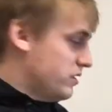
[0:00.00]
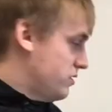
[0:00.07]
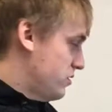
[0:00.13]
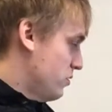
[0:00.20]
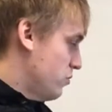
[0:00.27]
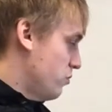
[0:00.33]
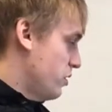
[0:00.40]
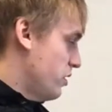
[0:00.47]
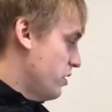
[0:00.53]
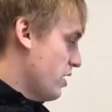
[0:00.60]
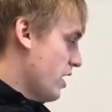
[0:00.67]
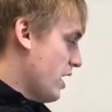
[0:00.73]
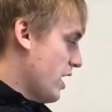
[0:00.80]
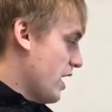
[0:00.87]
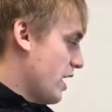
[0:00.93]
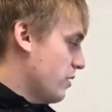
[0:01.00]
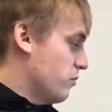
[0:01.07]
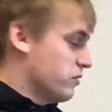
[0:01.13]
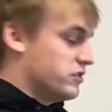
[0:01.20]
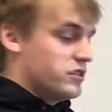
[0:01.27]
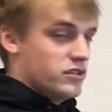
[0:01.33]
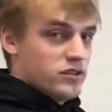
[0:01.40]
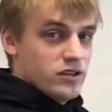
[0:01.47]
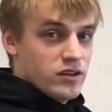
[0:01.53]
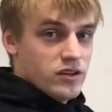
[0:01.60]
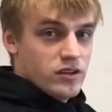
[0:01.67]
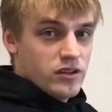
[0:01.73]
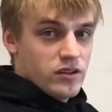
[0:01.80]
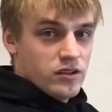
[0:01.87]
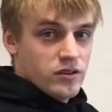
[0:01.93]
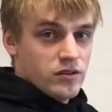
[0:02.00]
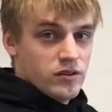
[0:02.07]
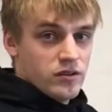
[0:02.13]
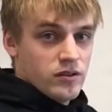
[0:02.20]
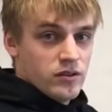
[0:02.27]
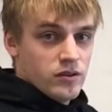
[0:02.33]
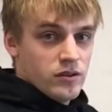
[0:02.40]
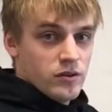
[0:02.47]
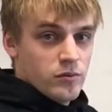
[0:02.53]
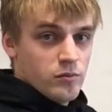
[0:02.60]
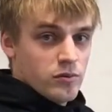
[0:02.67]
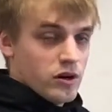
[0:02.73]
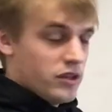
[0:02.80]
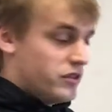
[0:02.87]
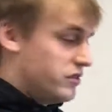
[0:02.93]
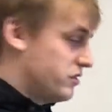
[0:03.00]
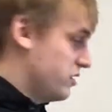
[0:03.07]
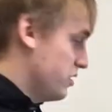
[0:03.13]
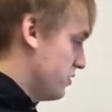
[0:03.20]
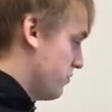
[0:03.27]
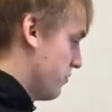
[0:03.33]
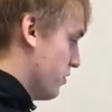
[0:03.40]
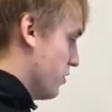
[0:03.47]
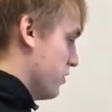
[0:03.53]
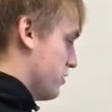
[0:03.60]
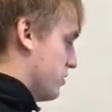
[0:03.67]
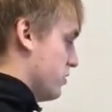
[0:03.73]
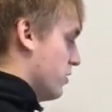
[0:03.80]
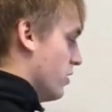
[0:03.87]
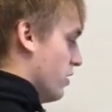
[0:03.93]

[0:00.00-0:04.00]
so we add what's in the parentheses first.